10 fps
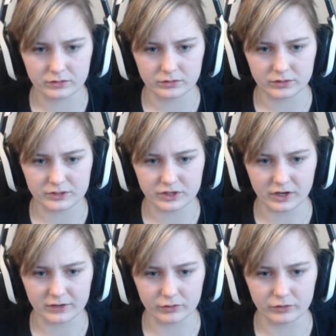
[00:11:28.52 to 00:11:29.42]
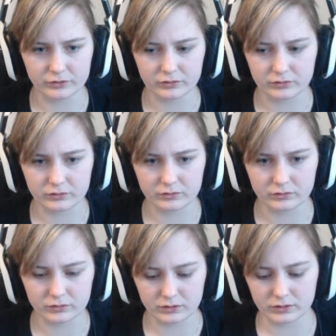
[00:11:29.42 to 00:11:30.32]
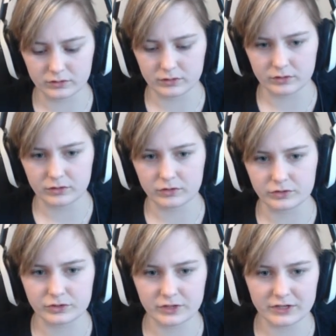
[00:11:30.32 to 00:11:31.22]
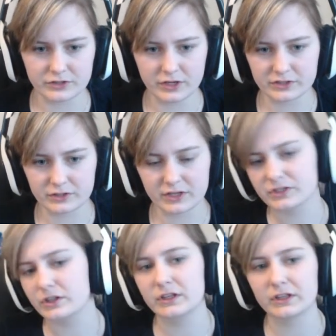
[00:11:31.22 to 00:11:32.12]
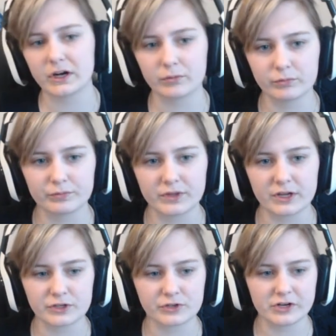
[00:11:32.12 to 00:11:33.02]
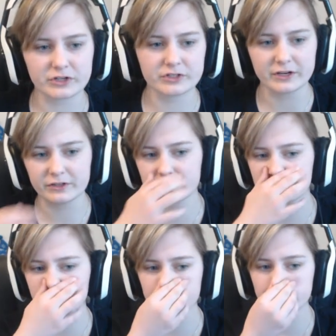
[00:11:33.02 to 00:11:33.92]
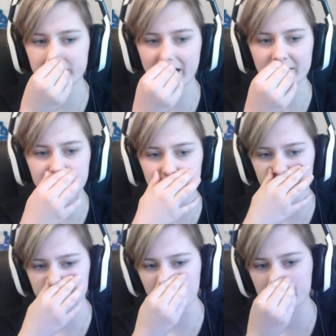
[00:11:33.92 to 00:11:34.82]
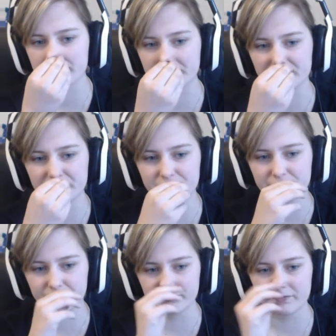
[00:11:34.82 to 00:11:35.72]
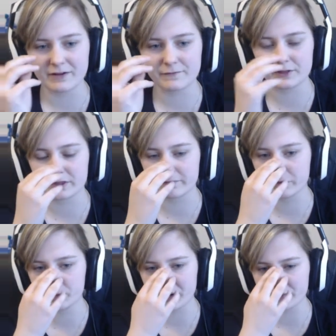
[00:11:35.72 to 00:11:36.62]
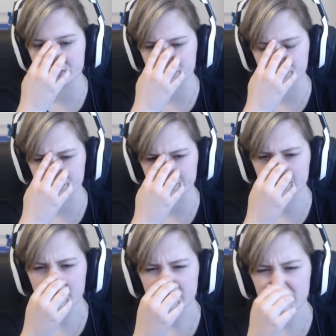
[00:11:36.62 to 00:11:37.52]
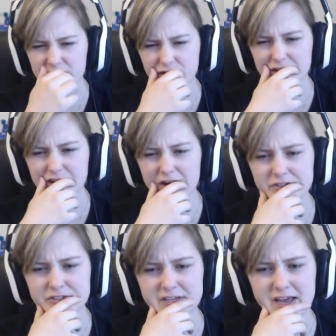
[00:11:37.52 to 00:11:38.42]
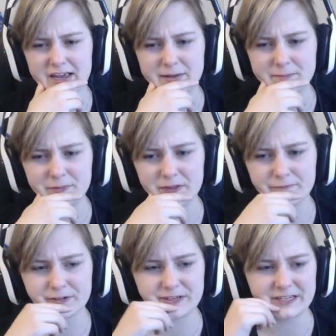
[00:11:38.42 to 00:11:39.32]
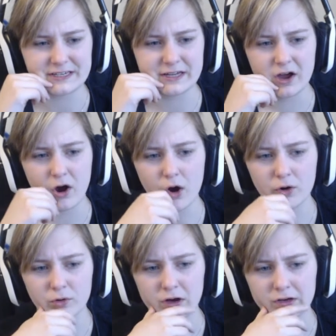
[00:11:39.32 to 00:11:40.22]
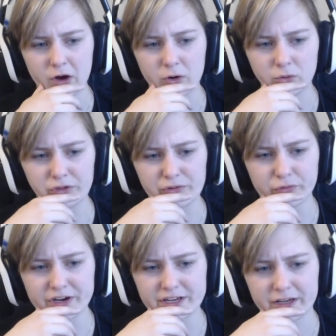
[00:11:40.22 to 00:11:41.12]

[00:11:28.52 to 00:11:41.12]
That's kind of odd. So that's the thing that I'm... A strange container. This canister looks like it might fit the fuel pump I saw earlier. It certainly carries the same fetid, unholy reek.